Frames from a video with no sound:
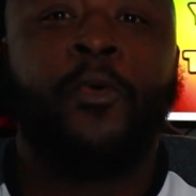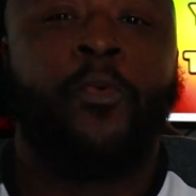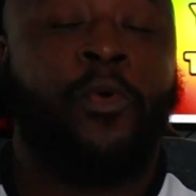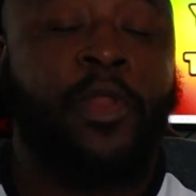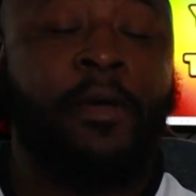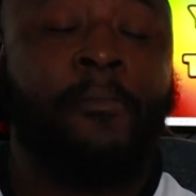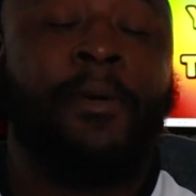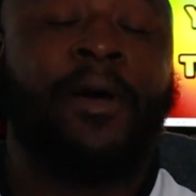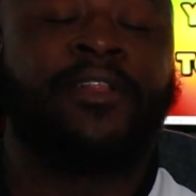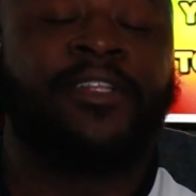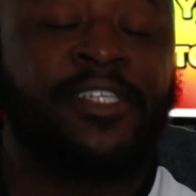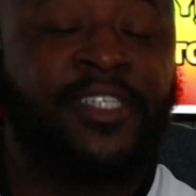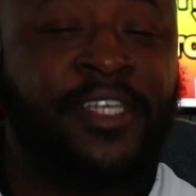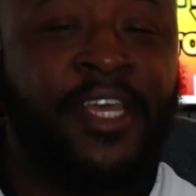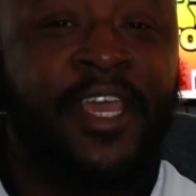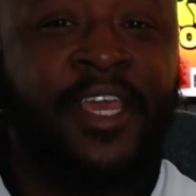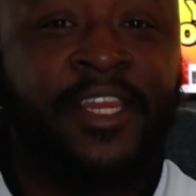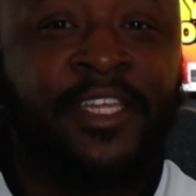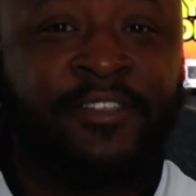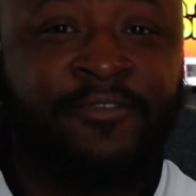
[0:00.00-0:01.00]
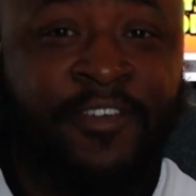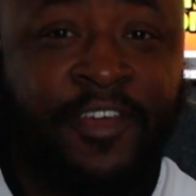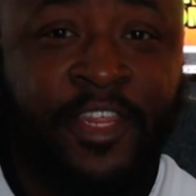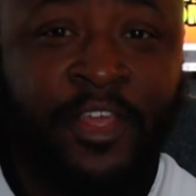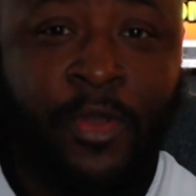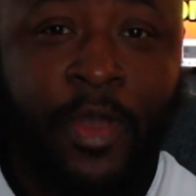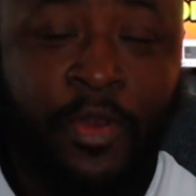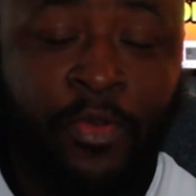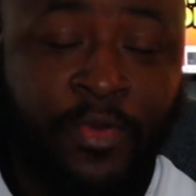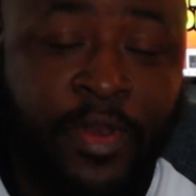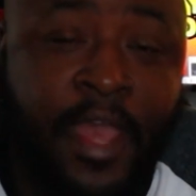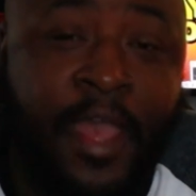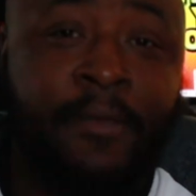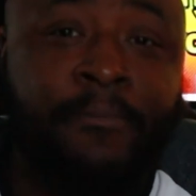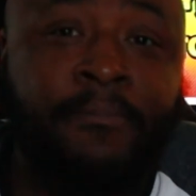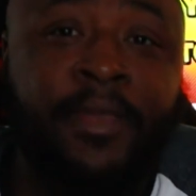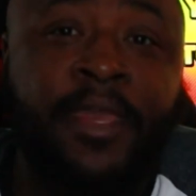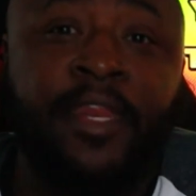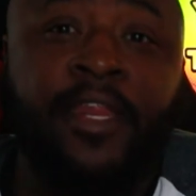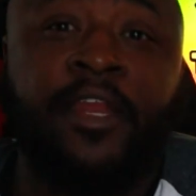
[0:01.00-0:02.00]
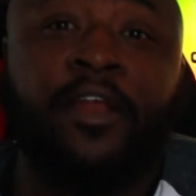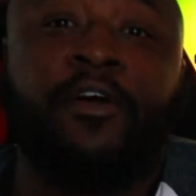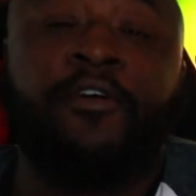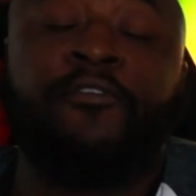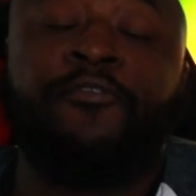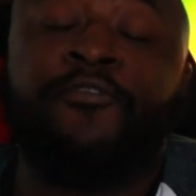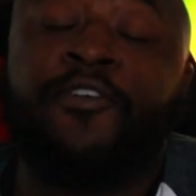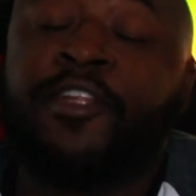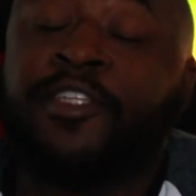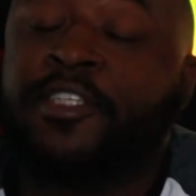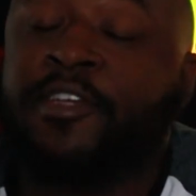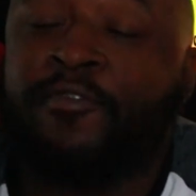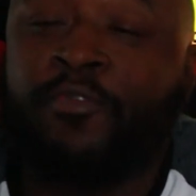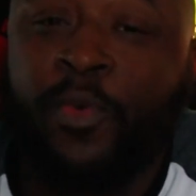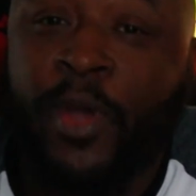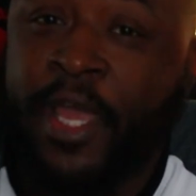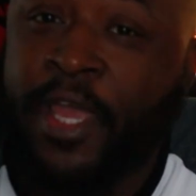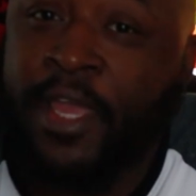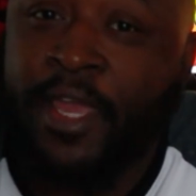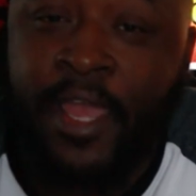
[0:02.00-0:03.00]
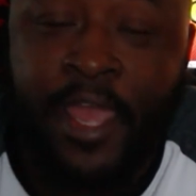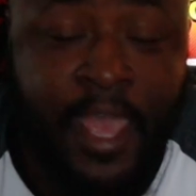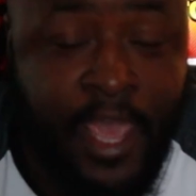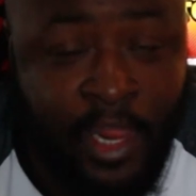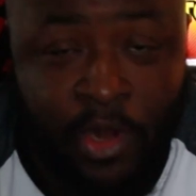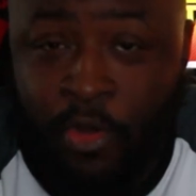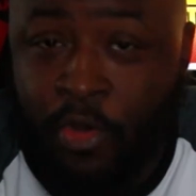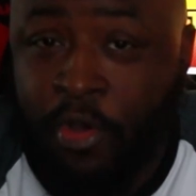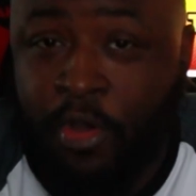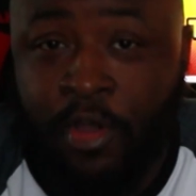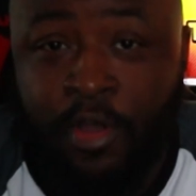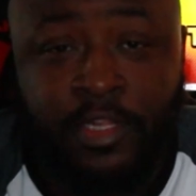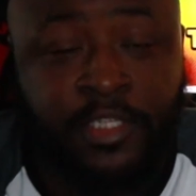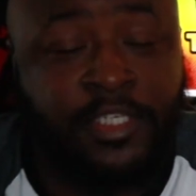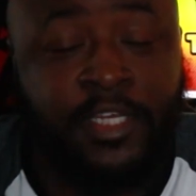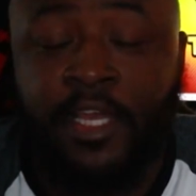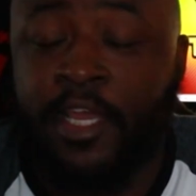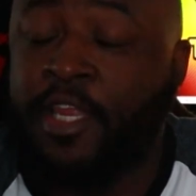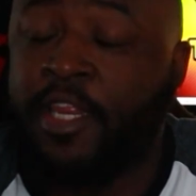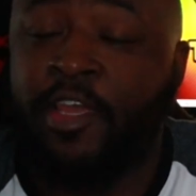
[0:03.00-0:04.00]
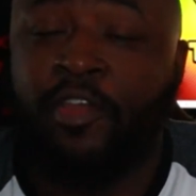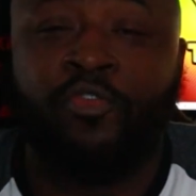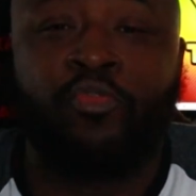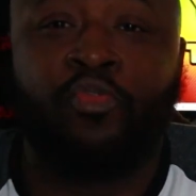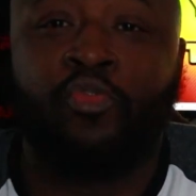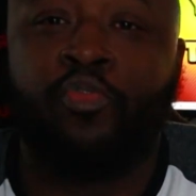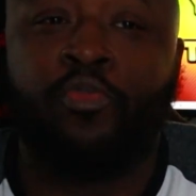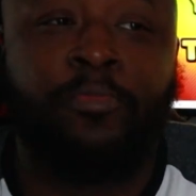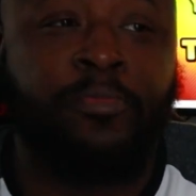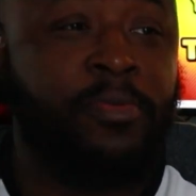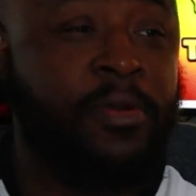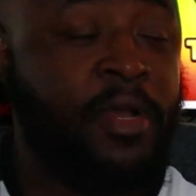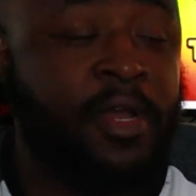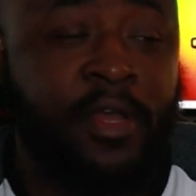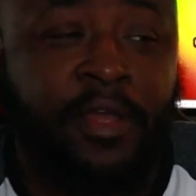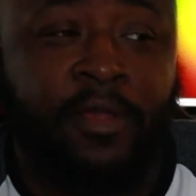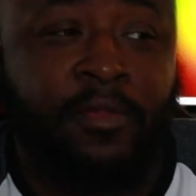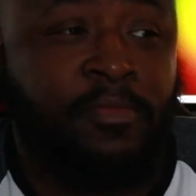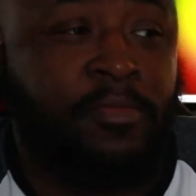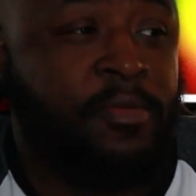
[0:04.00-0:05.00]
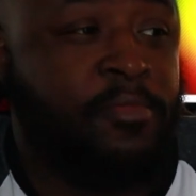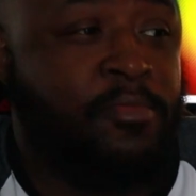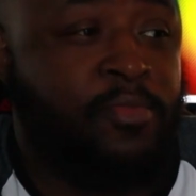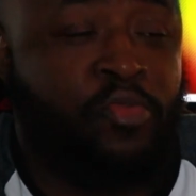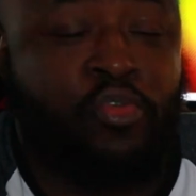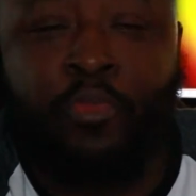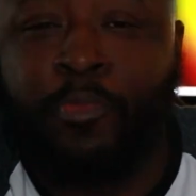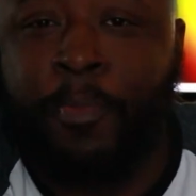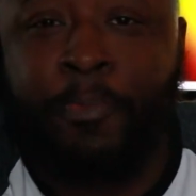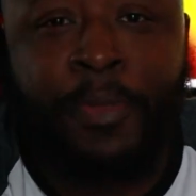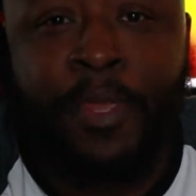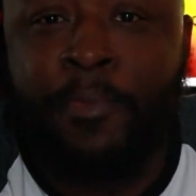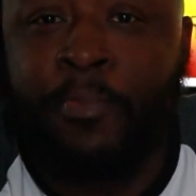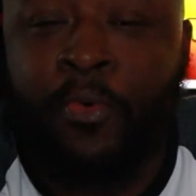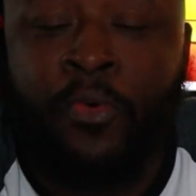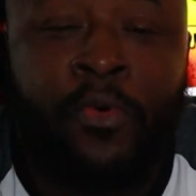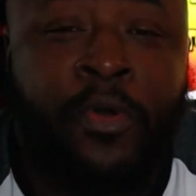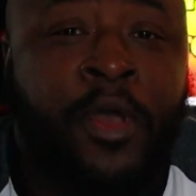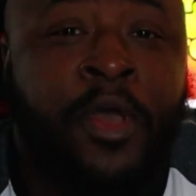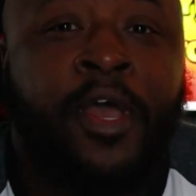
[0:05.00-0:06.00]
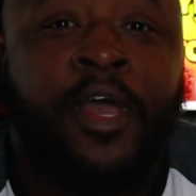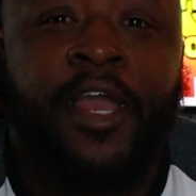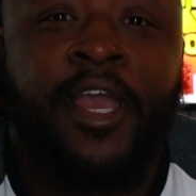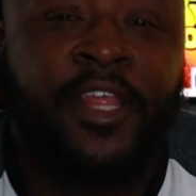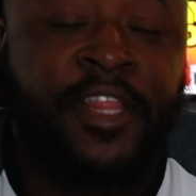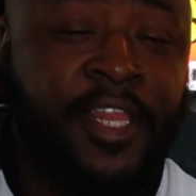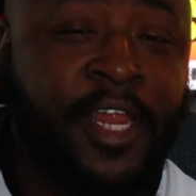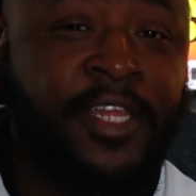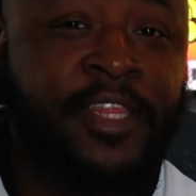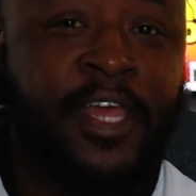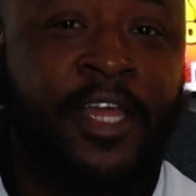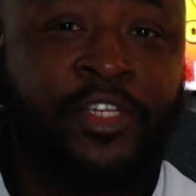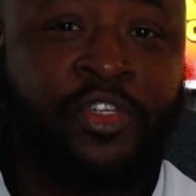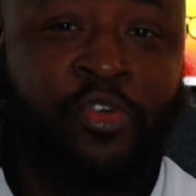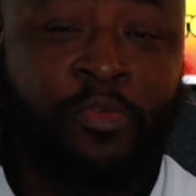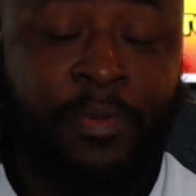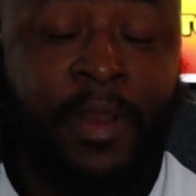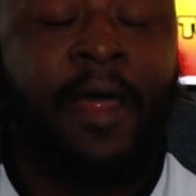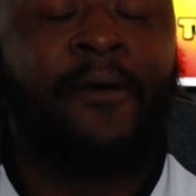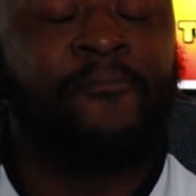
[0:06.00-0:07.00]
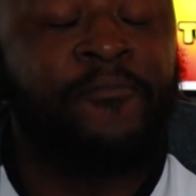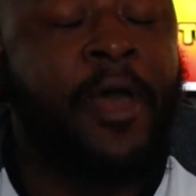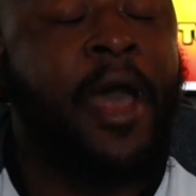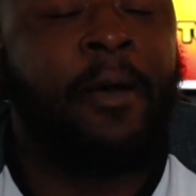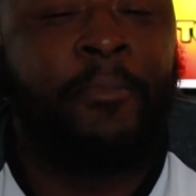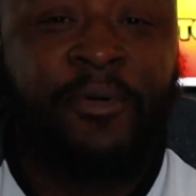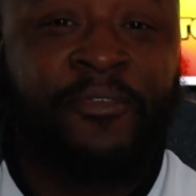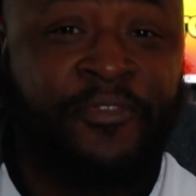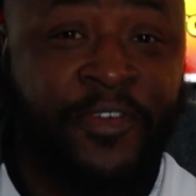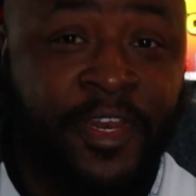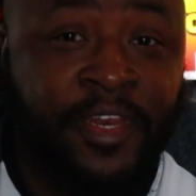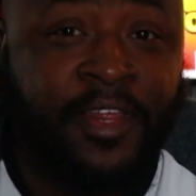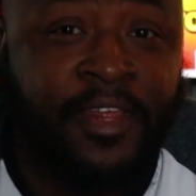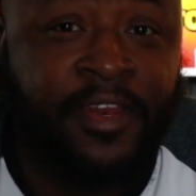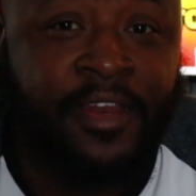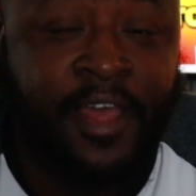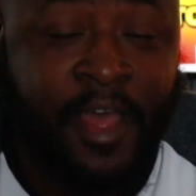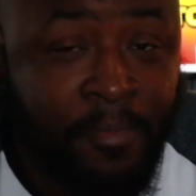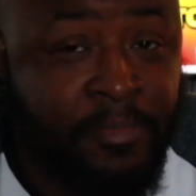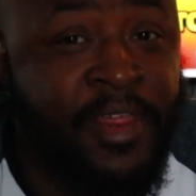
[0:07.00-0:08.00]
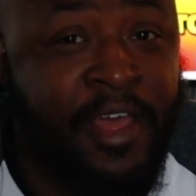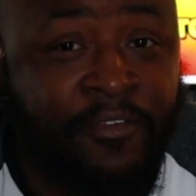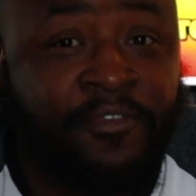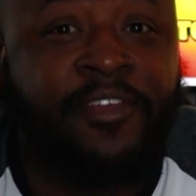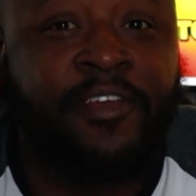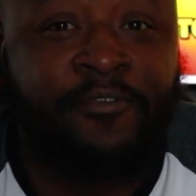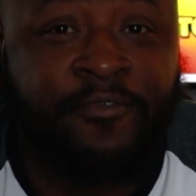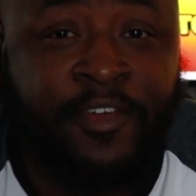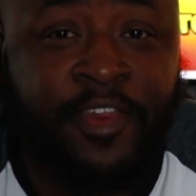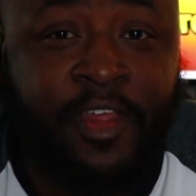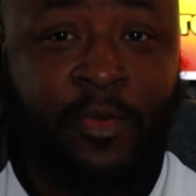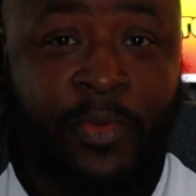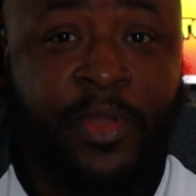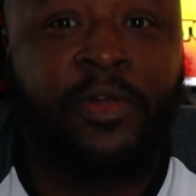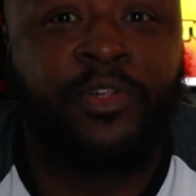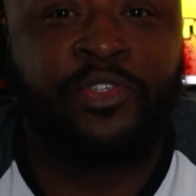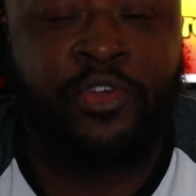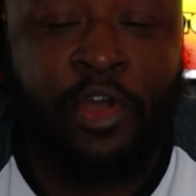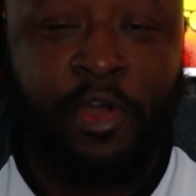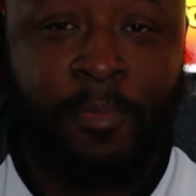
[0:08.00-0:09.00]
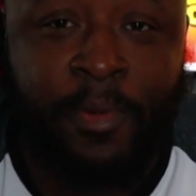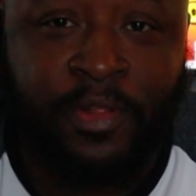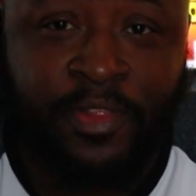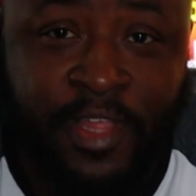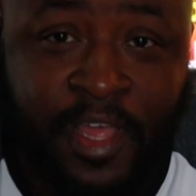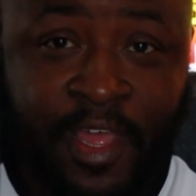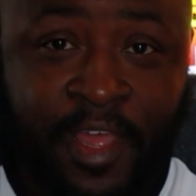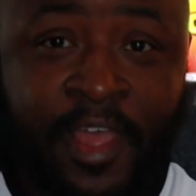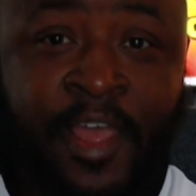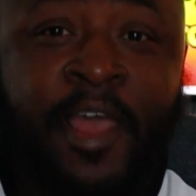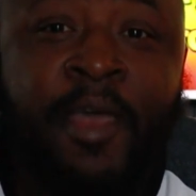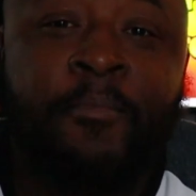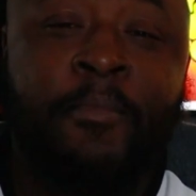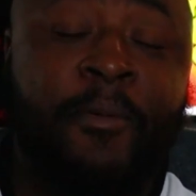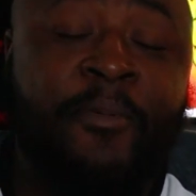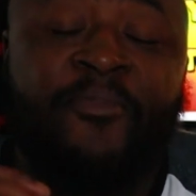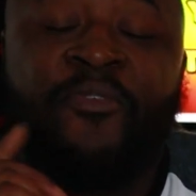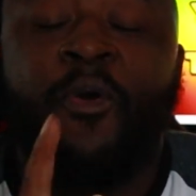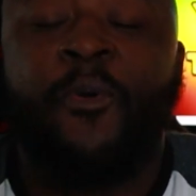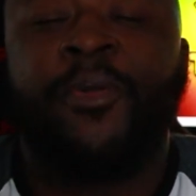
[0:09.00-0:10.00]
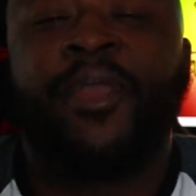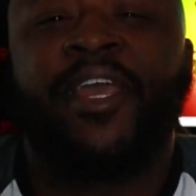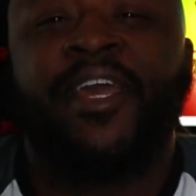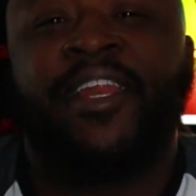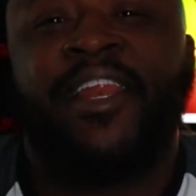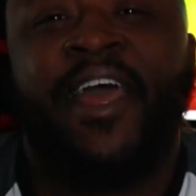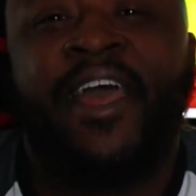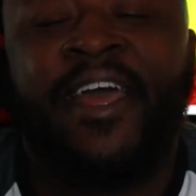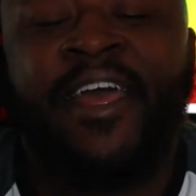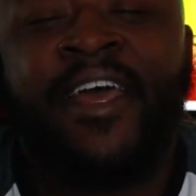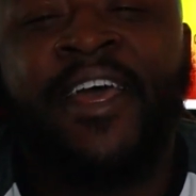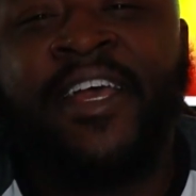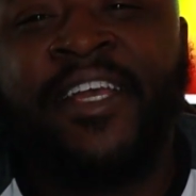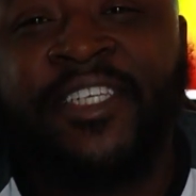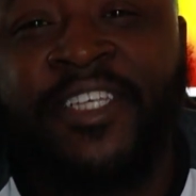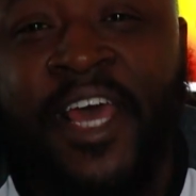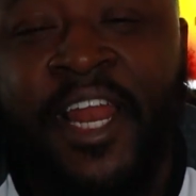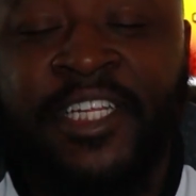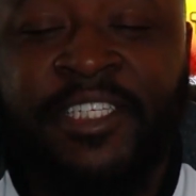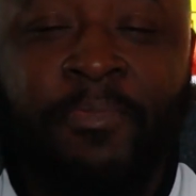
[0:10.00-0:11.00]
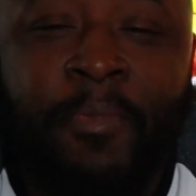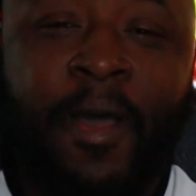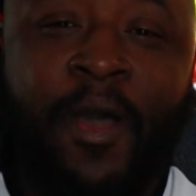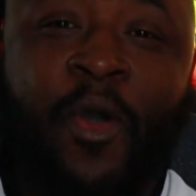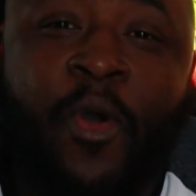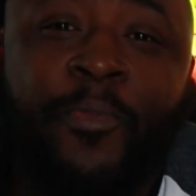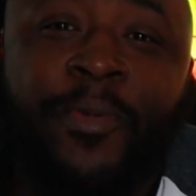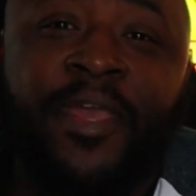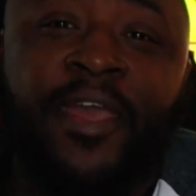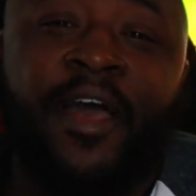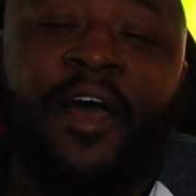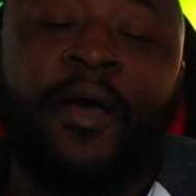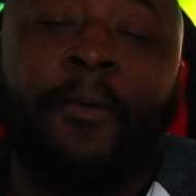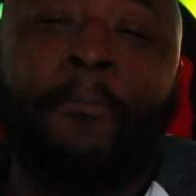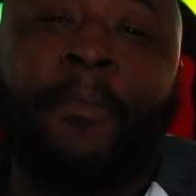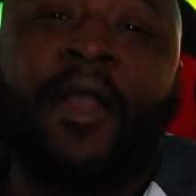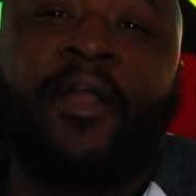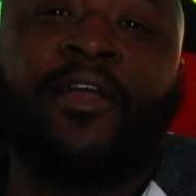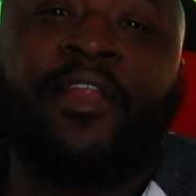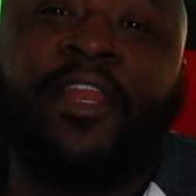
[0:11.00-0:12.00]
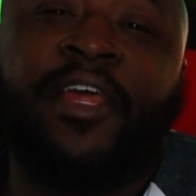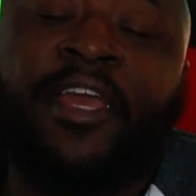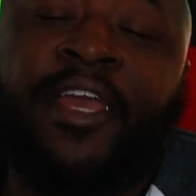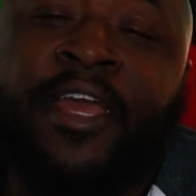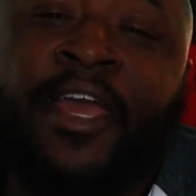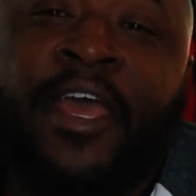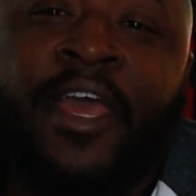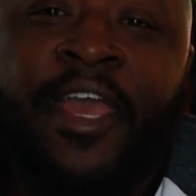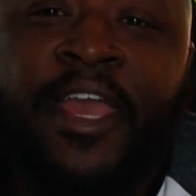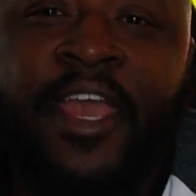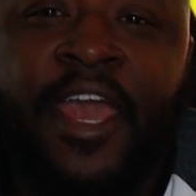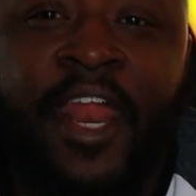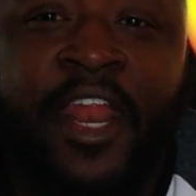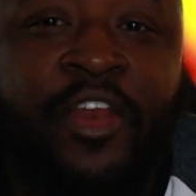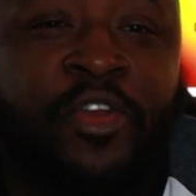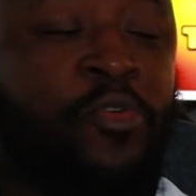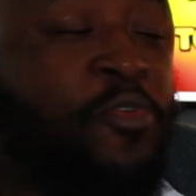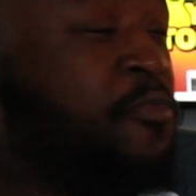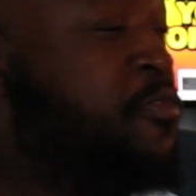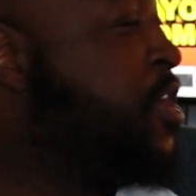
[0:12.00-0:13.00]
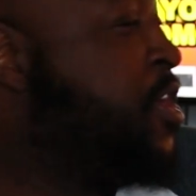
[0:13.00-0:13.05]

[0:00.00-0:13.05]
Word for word: What I'm about to say in this video, I do not mean in an offensive way at all to any group, uh, group of people, anything like that too. But I'm I'm offended. I'm definitely offended. We're gonna talk about that. But before we get in that, shout out to my homie uh, Mark Lee. He got a new